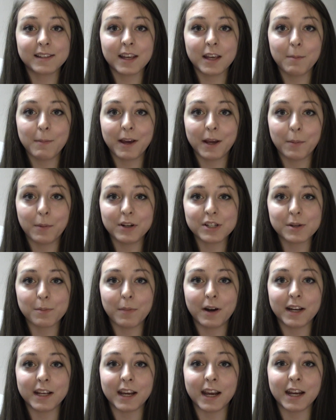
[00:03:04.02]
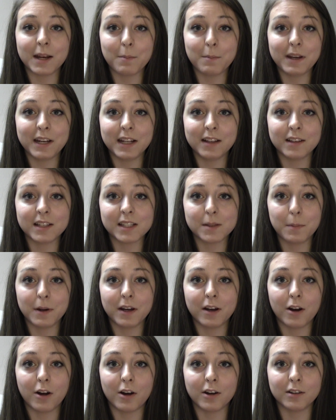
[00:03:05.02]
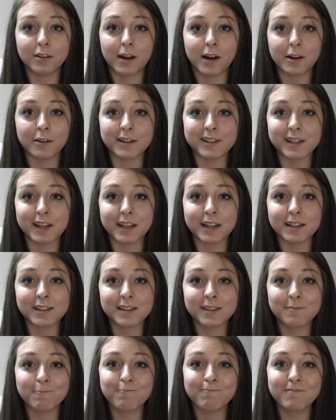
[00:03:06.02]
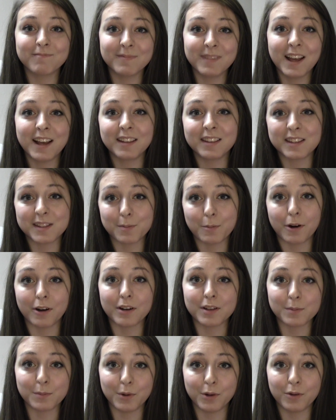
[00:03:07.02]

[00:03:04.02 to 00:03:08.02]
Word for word: say you make a bunch of money and immediately spend it all on lottery tickets not the smartest